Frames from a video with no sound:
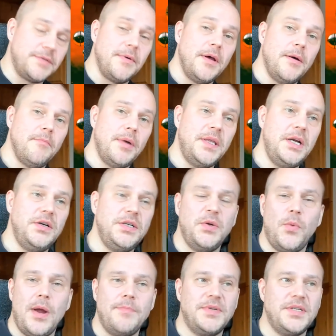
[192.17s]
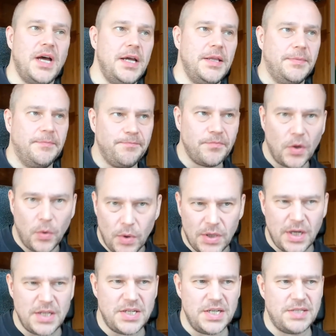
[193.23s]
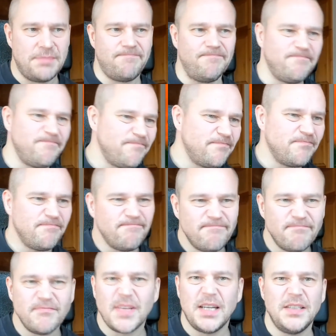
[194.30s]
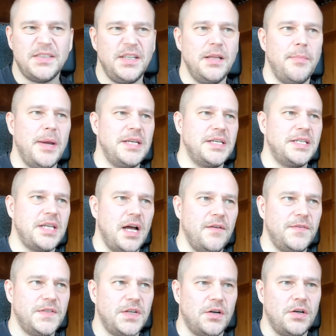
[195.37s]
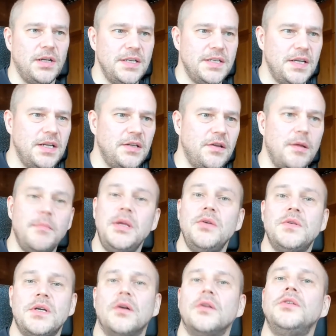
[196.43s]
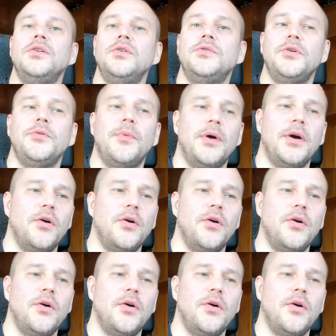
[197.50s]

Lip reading: But here's the website where you can just see the basic stuff, start listening to the music on YouTube or